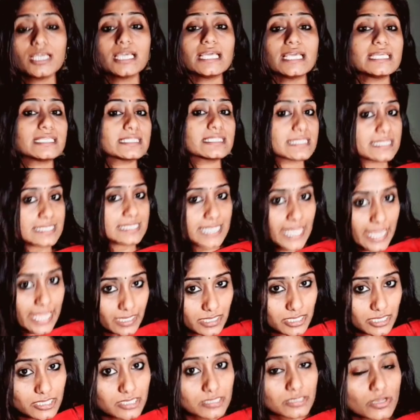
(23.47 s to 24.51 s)
in
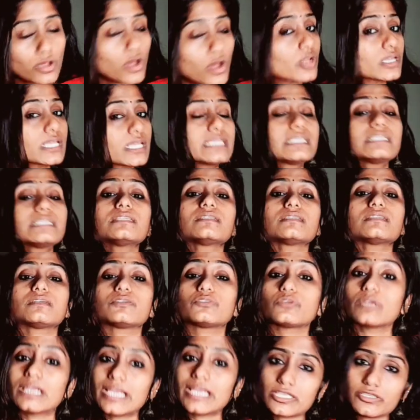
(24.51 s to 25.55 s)
sex or in
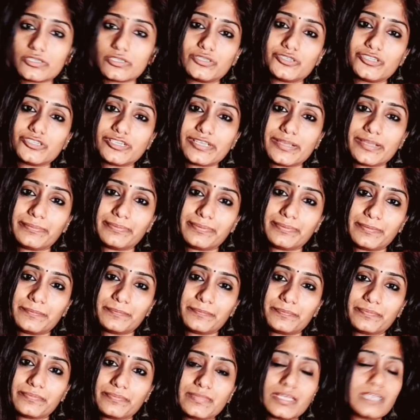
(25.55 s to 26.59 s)
relationship.
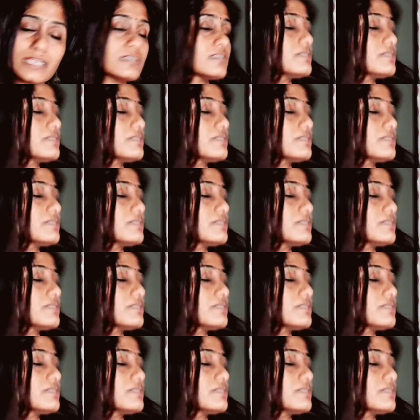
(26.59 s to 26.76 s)
That is